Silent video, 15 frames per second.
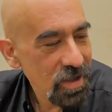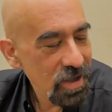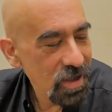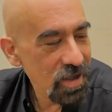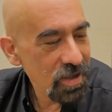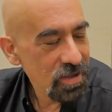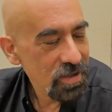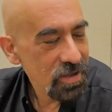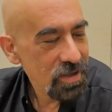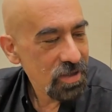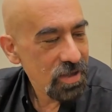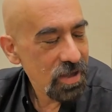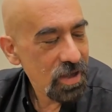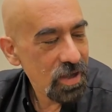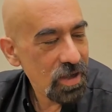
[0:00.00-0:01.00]

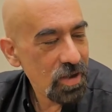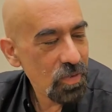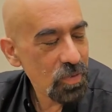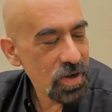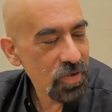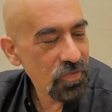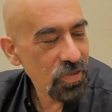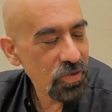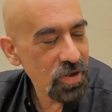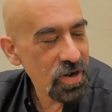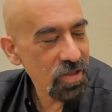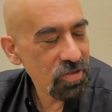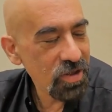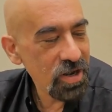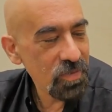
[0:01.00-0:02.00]
when I've thought
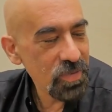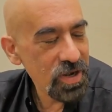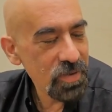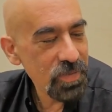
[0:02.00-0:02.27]
a little bit